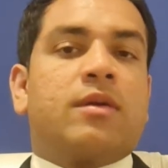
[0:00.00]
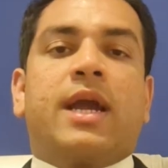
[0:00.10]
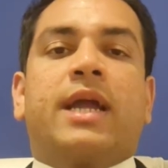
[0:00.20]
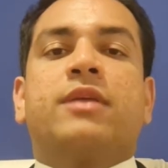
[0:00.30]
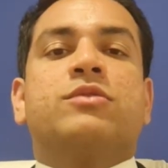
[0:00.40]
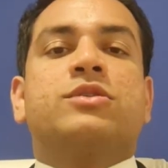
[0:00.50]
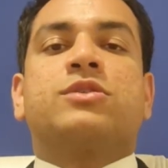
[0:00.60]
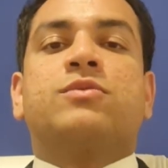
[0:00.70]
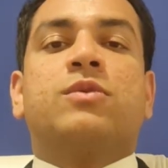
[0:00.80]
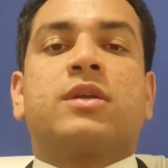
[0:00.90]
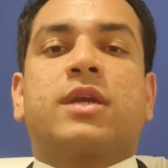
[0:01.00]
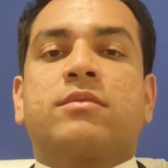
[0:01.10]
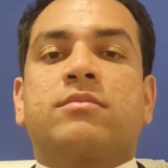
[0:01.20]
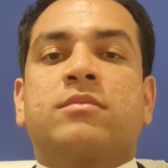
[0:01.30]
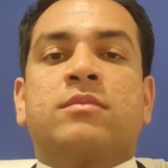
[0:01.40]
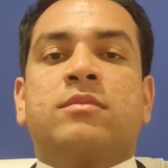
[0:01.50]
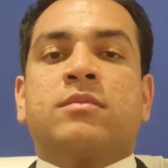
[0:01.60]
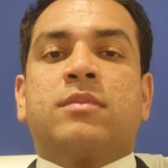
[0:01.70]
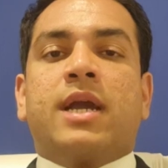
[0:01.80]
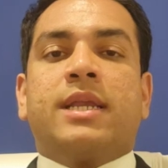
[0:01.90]
and he was just working.
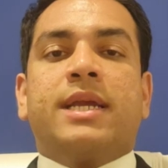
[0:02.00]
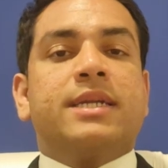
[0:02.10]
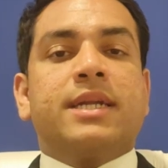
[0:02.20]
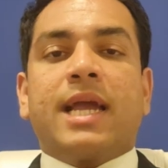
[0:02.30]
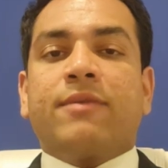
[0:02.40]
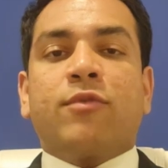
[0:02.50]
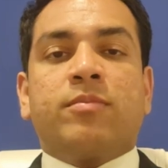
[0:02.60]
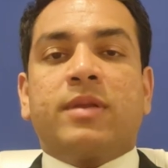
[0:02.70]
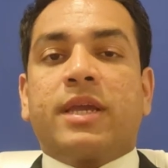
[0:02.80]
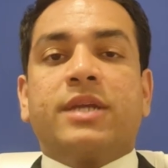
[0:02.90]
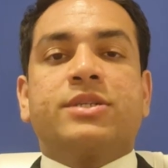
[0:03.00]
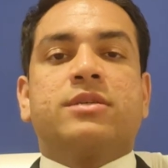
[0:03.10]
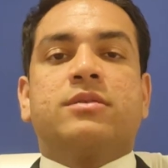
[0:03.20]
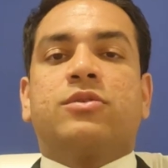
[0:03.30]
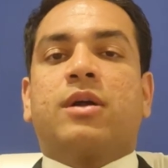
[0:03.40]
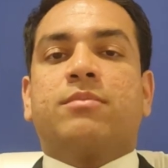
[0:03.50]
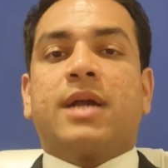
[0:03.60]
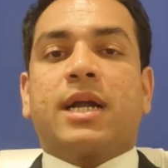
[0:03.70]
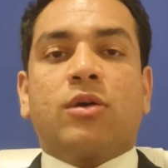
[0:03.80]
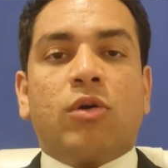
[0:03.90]
And he didn't have obligation to come
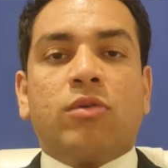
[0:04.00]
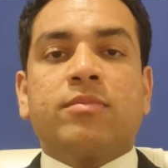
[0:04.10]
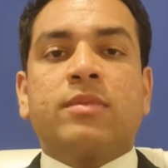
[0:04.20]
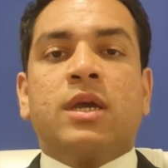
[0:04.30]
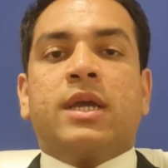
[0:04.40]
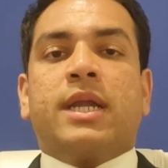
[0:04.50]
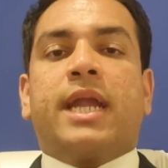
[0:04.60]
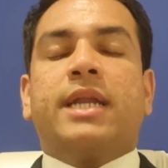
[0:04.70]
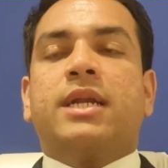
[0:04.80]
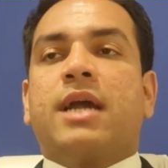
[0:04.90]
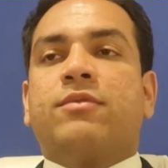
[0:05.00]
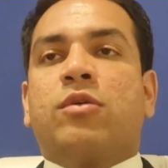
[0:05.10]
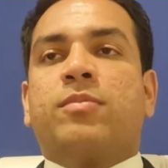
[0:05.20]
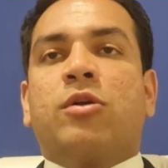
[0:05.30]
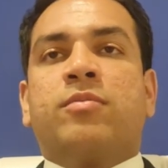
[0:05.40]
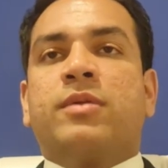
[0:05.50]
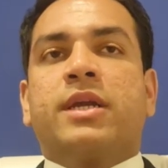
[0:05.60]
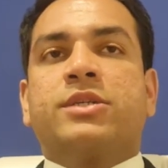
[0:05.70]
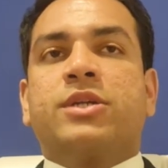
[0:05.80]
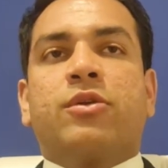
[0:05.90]
back home. He didn't have
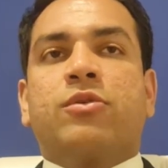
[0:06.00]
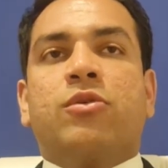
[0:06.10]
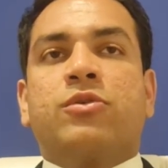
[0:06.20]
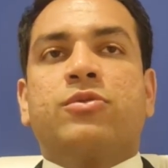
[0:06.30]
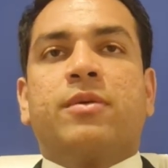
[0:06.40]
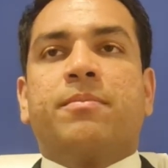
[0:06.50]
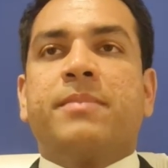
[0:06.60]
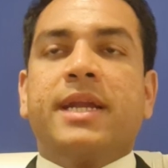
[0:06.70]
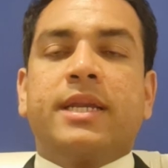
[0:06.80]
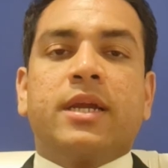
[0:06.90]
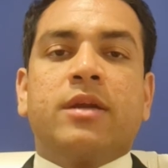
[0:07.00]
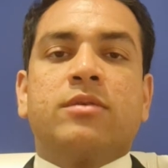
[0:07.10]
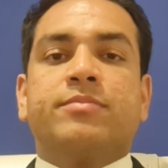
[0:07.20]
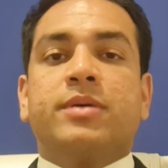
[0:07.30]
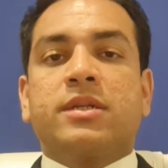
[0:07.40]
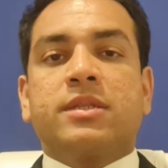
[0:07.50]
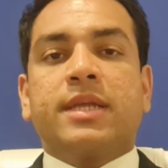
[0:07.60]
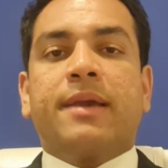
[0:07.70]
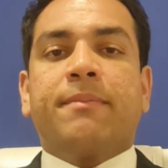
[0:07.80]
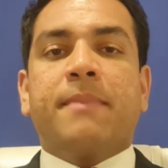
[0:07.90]
obligation to go to a meeting,
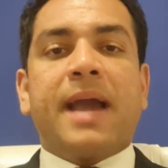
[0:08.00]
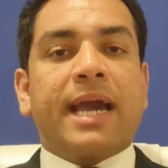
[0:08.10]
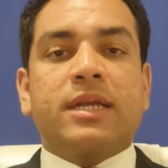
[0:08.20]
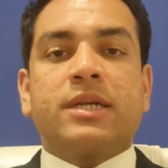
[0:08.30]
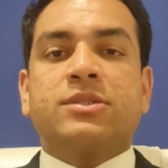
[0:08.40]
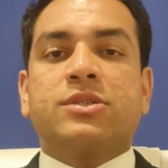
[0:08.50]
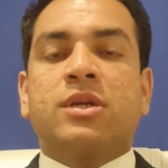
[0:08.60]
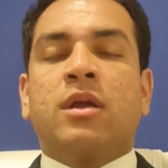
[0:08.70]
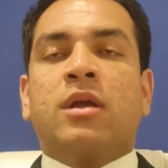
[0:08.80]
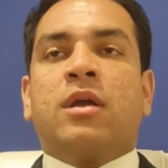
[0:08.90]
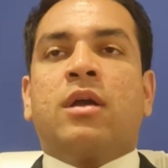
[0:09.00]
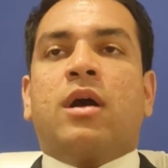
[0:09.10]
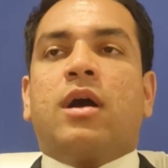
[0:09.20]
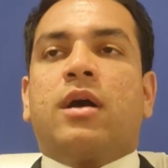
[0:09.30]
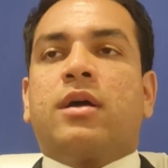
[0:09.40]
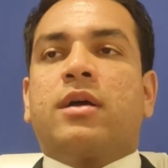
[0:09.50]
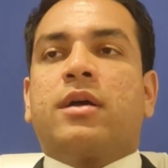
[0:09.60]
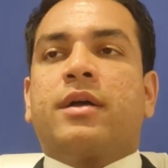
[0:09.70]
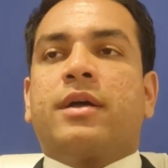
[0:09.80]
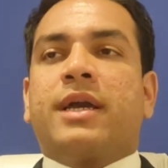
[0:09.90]
birthday, marriage,
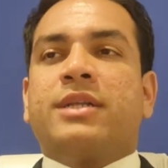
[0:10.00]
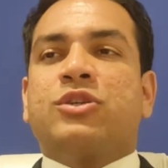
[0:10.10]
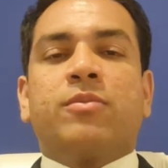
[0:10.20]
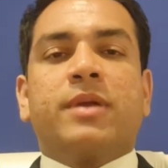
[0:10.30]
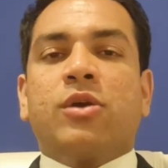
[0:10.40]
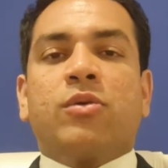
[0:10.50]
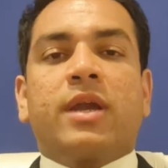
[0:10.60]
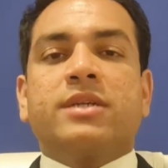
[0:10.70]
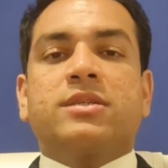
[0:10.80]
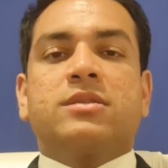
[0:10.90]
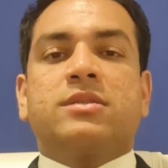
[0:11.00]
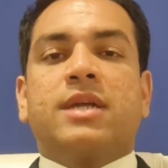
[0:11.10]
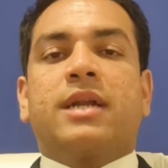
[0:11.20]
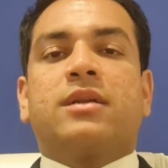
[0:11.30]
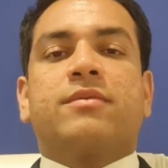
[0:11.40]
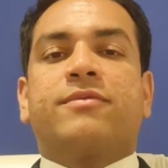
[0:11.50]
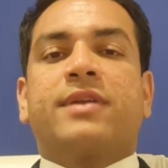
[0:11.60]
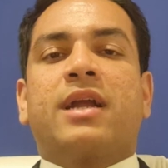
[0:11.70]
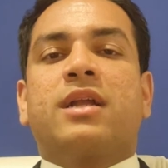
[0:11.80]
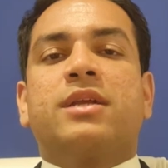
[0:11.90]
and so many occasions that
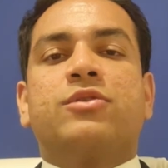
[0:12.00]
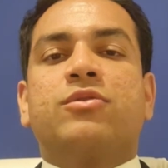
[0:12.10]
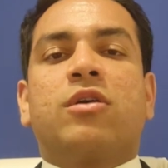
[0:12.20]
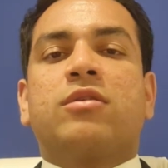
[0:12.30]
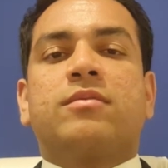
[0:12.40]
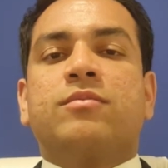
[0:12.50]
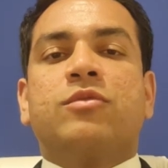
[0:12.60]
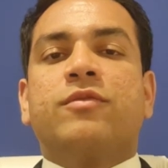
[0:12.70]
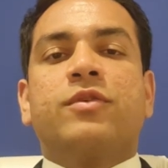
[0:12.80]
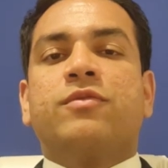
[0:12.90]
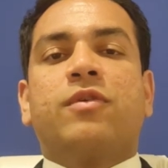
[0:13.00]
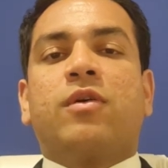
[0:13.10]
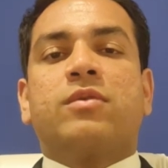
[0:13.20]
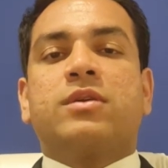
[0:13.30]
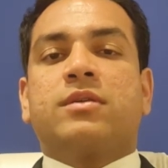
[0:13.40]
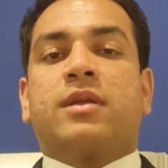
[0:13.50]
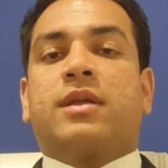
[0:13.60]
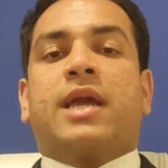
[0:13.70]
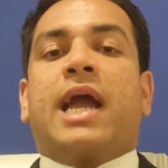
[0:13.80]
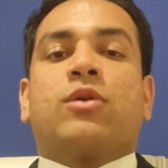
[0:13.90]
frankly do not move you forward
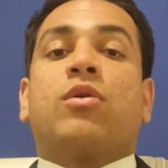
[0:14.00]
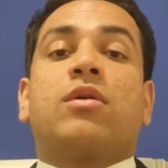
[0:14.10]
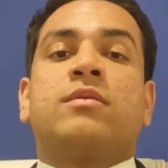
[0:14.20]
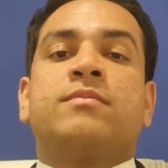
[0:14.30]
at all.